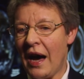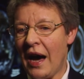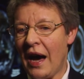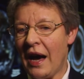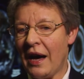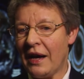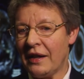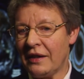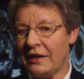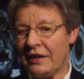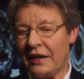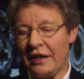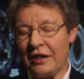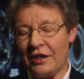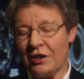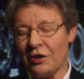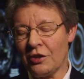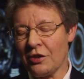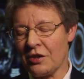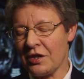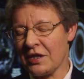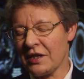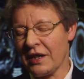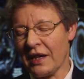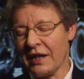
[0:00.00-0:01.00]
And it
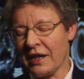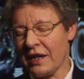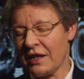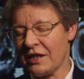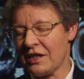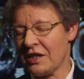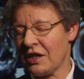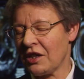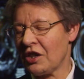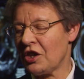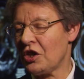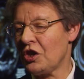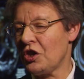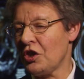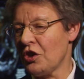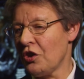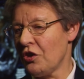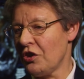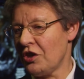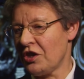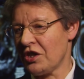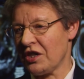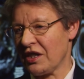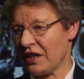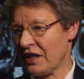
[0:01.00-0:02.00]
looks like it's a
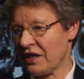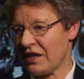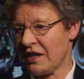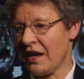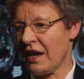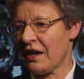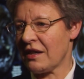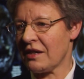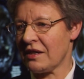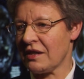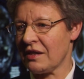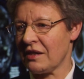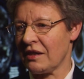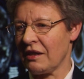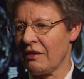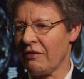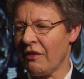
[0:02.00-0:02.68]
huge success.